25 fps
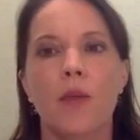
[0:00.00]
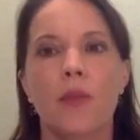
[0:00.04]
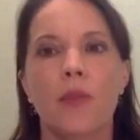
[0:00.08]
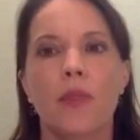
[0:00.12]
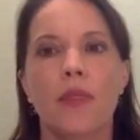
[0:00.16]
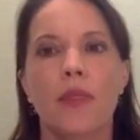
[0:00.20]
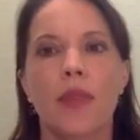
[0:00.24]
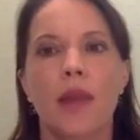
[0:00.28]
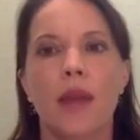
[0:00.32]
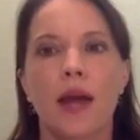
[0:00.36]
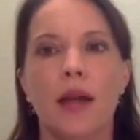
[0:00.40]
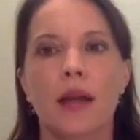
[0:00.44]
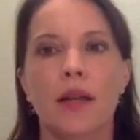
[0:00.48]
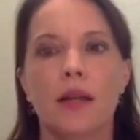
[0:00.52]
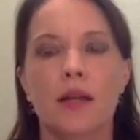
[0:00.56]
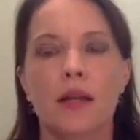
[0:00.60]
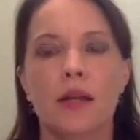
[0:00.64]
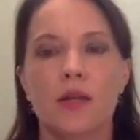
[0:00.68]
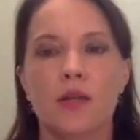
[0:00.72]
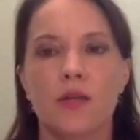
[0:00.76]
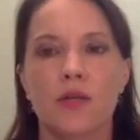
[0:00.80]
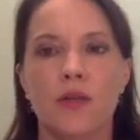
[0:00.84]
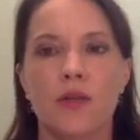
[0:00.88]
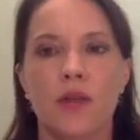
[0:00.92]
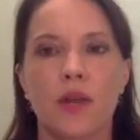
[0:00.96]
that
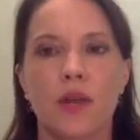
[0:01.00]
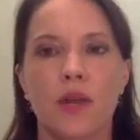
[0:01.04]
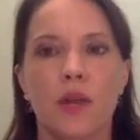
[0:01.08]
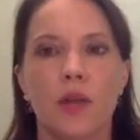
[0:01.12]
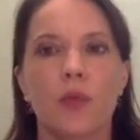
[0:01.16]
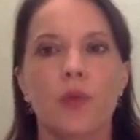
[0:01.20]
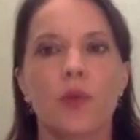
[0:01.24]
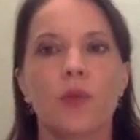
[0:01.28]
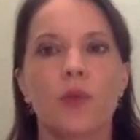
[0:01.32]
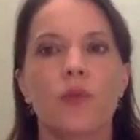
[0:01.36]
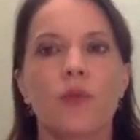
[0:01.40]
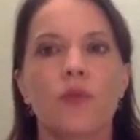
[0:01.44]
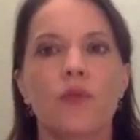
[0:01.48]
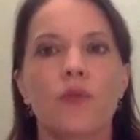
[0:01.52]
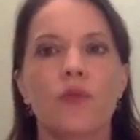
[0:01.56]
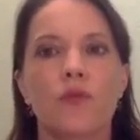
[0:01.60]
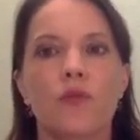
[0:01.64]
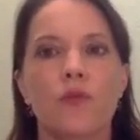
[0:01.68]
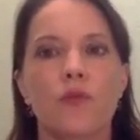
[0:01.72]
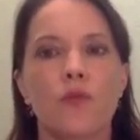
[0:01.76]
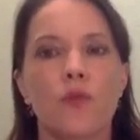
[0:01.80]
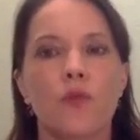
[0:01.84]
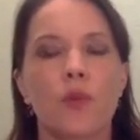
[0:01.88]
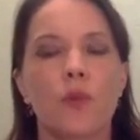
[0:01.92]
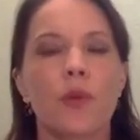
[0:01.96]
is available
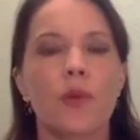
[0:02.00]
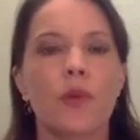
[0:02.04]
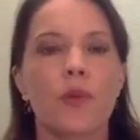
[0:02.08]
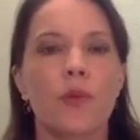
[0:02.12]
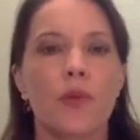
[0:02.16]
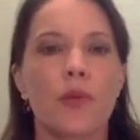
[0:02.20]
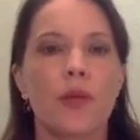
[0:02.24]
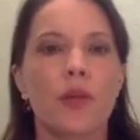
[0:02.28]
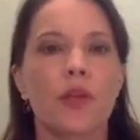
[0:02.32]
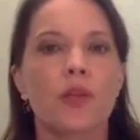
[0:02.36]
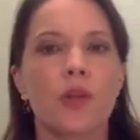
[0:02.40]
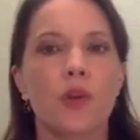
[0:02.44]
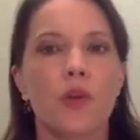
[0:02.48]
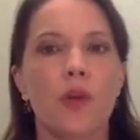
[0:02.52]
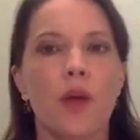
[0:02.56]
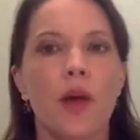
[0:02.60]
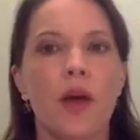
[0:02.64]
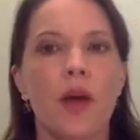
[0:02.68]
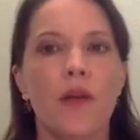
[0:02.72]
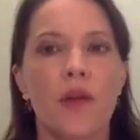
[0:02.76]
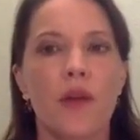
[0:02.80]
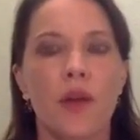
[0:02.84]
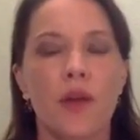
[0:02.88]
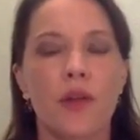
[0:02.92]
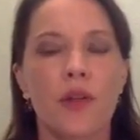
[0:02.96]
for people that don't
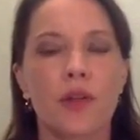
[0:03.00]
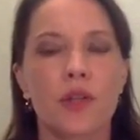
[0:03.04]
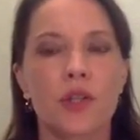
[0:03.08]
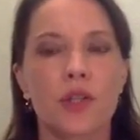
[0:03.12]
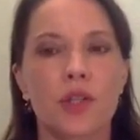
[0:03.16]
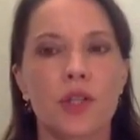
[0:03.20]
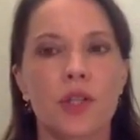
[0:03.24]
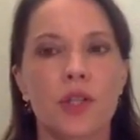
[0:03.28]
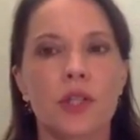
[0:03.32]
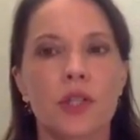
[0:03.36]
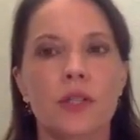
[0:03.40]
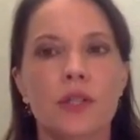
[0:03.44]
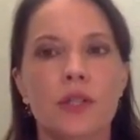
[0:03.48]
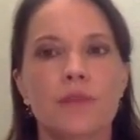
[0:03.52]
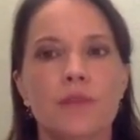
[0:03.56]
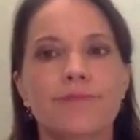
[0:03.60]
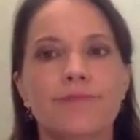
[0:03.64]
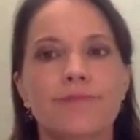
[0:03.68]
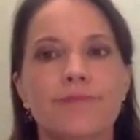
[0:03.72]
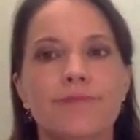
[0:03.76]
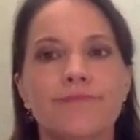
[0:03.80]
have health insurance.